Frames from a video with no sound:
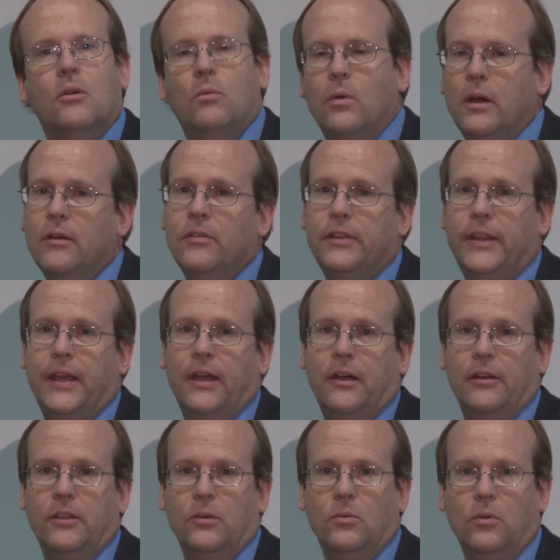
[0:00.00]
wherever they
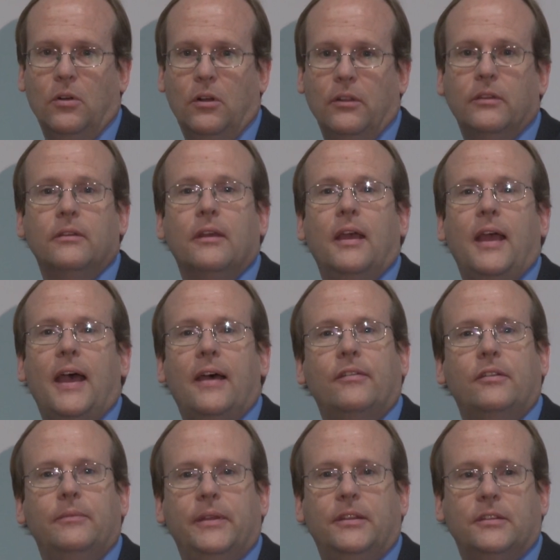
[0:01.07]
are in the world,
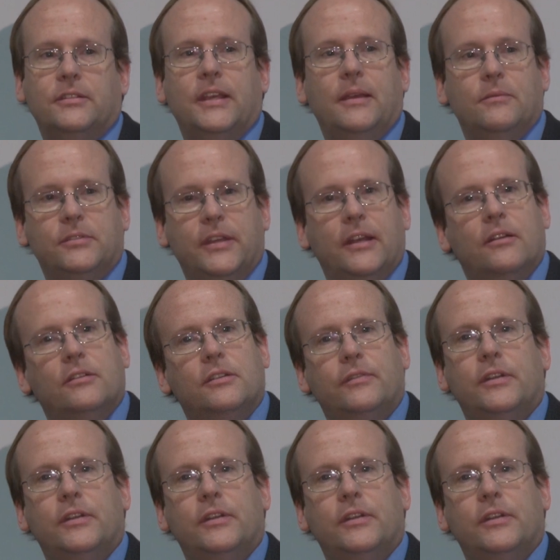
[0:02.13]
have to meet the same standards.